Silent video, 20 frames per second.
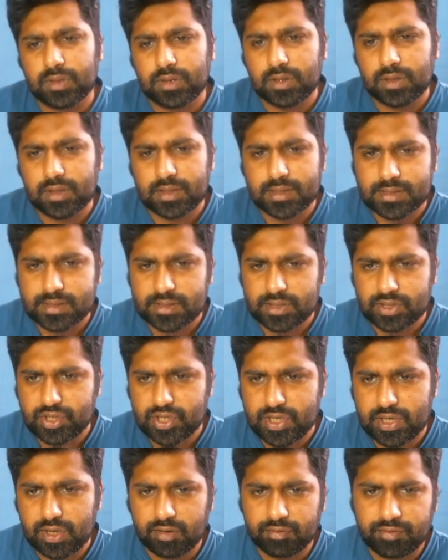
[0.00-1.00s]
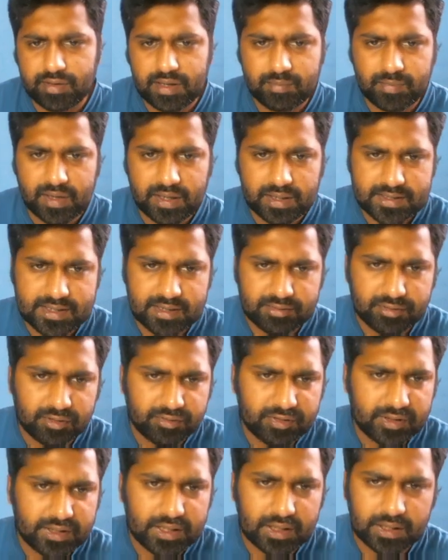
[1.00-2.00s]
this g of a minus f
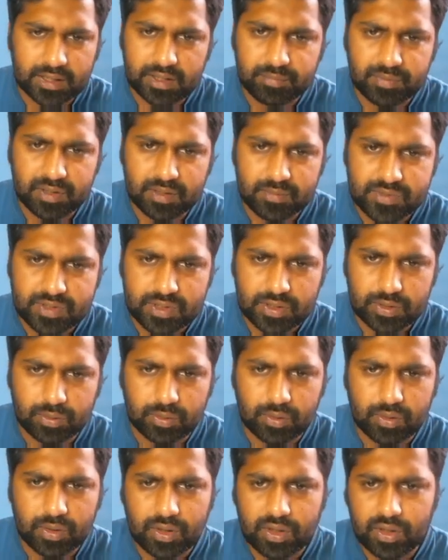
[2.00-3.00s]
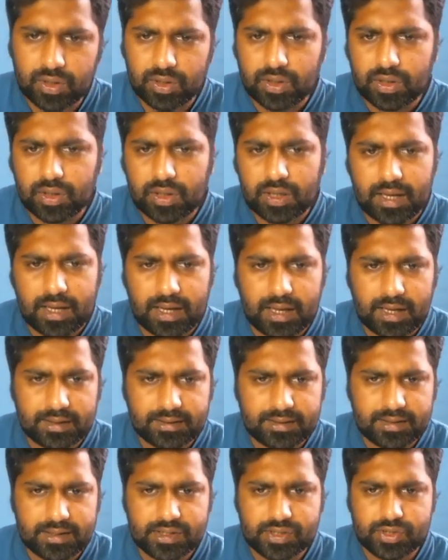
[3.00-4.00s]
of a again becomes 0,
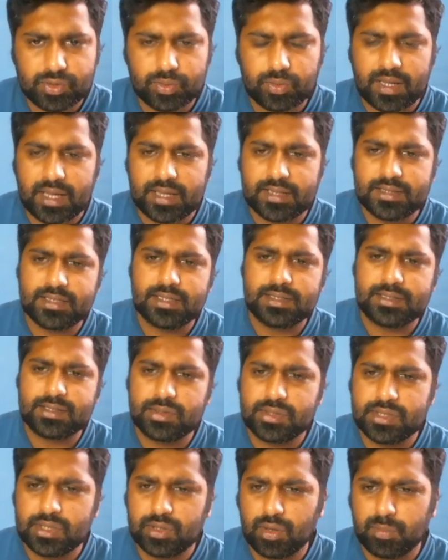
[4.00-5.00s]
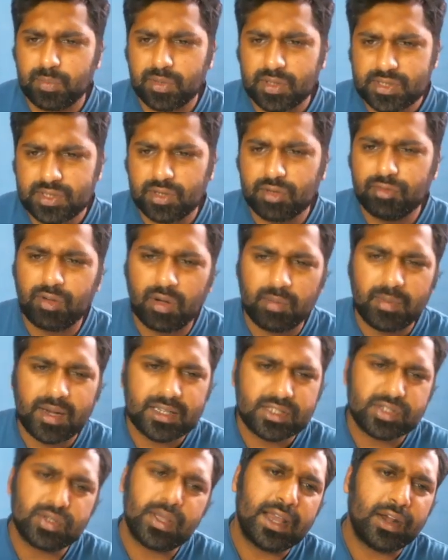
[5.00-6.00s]
and these two cancel, so 0 upon 0
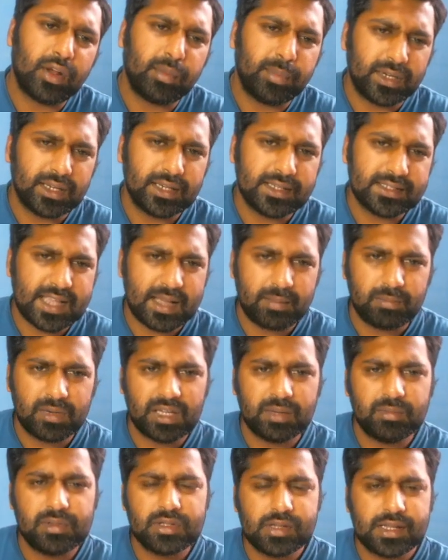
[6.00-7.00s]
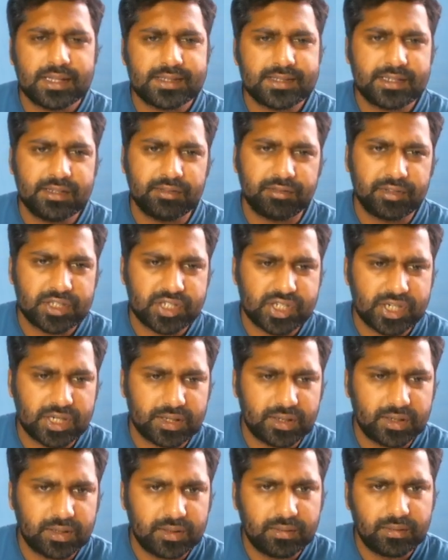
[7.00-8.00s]
format. So L'Hopital is applicable, so let's
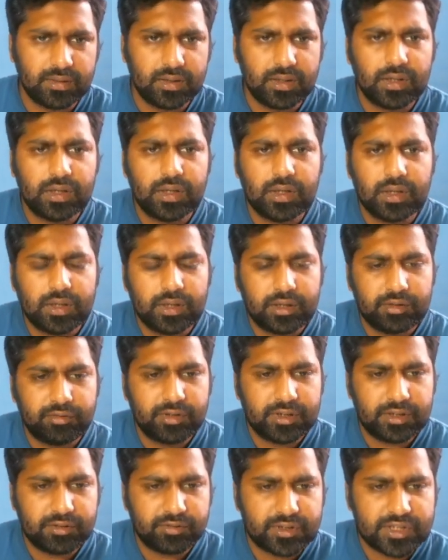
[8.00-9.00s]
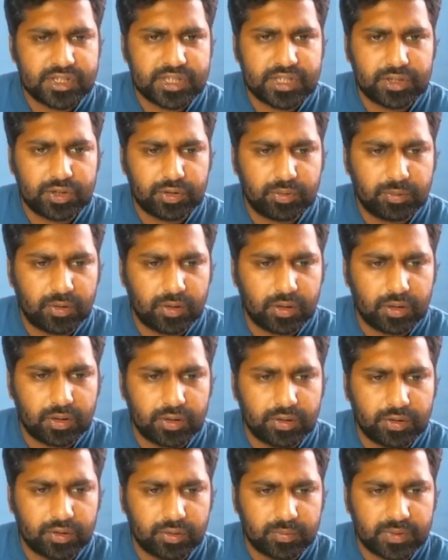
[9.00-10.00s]
differentiate. If we differentiate
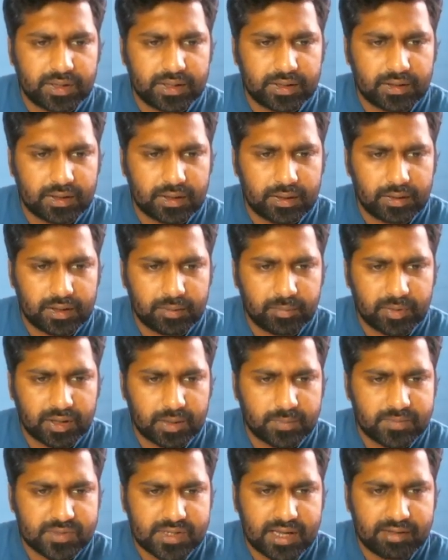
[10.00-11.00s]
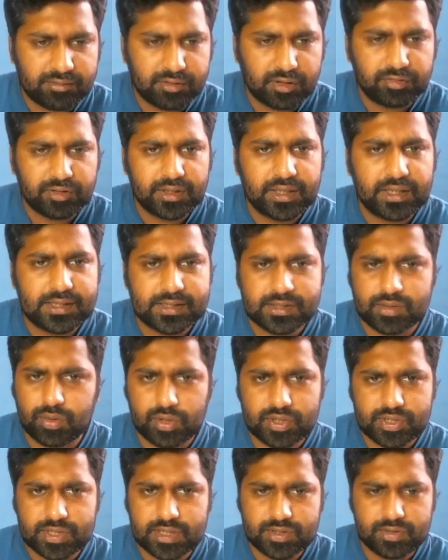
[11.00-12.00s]
numerator, it becomes f of a is
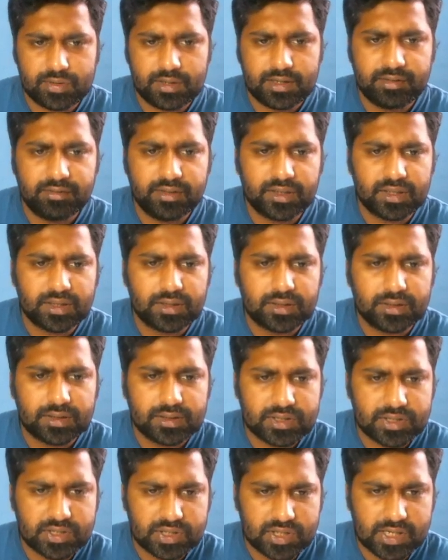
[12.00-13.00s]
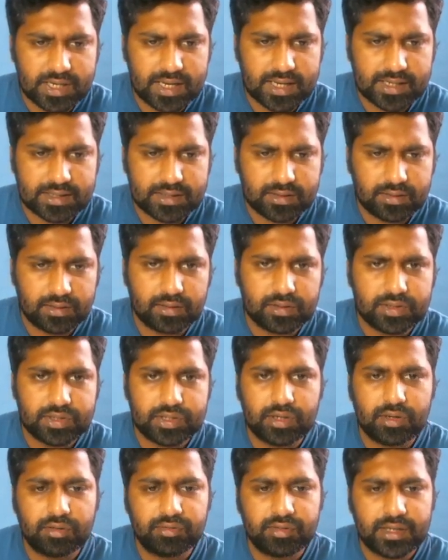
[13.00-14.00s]
constant, so leave it. G
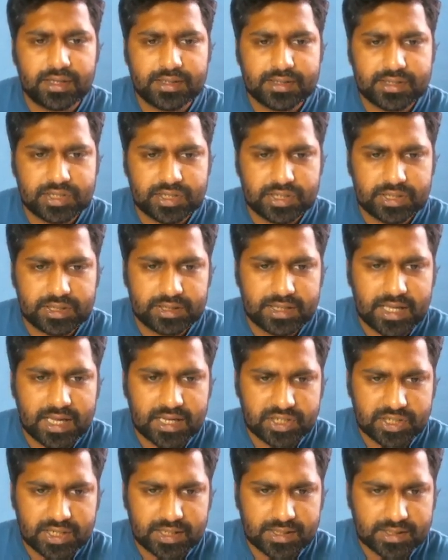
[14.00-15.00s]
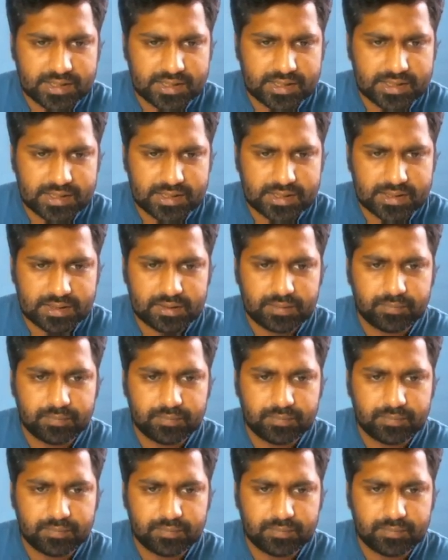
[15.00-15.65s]
of a is g dash x